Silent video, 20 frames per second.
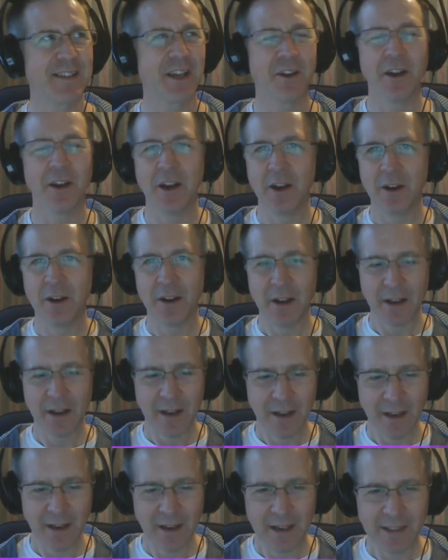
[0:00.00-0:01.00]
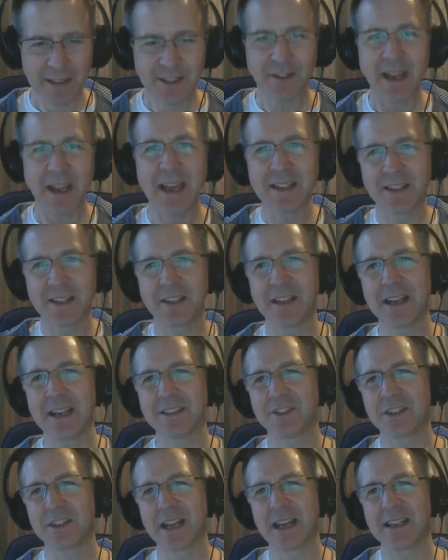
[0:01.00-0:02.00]
So that sort
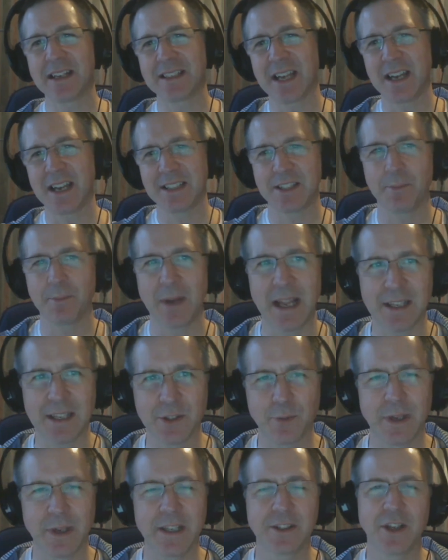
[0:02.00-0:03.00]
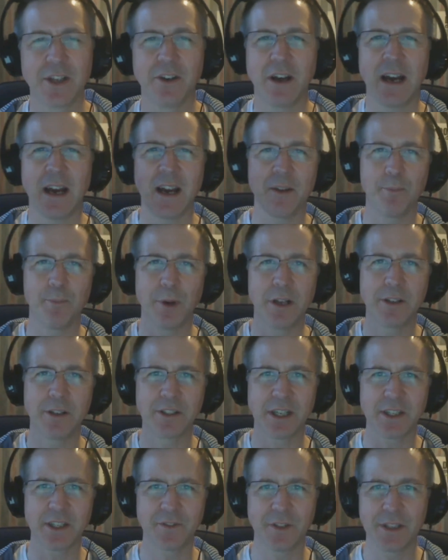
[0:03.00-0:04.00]
of like ties up last week. So I
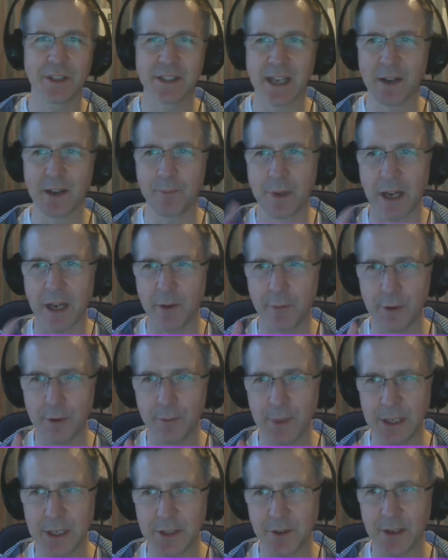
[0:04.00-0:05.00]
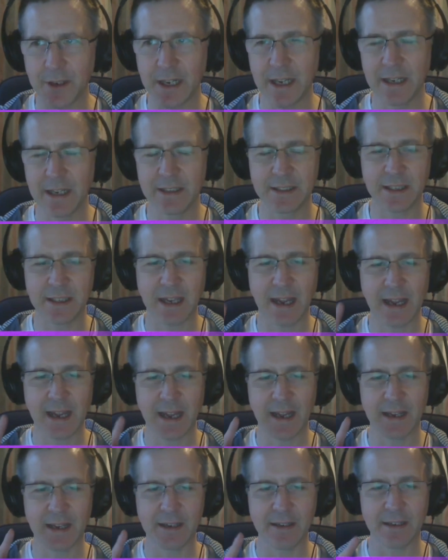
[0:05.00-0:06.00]
apologise for the sound, but I will be doing it
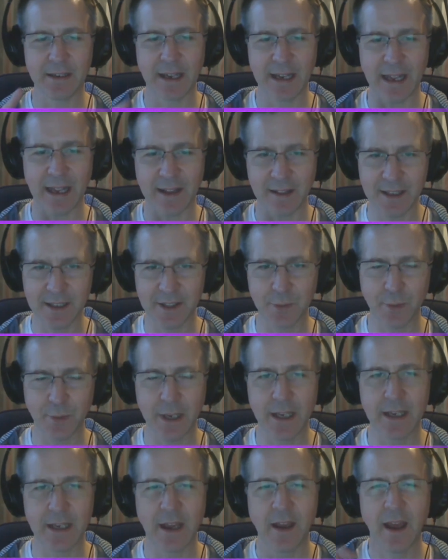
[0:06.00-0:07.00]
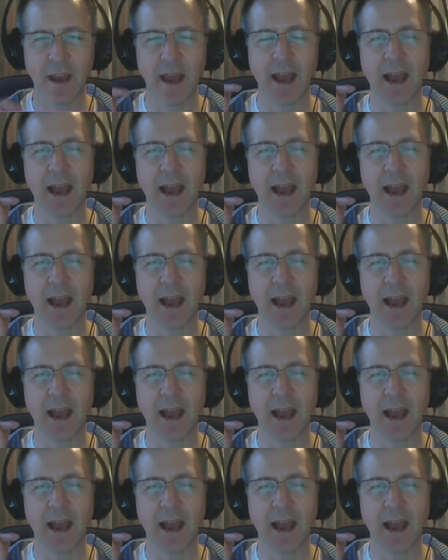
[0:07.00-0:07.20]
and again this week.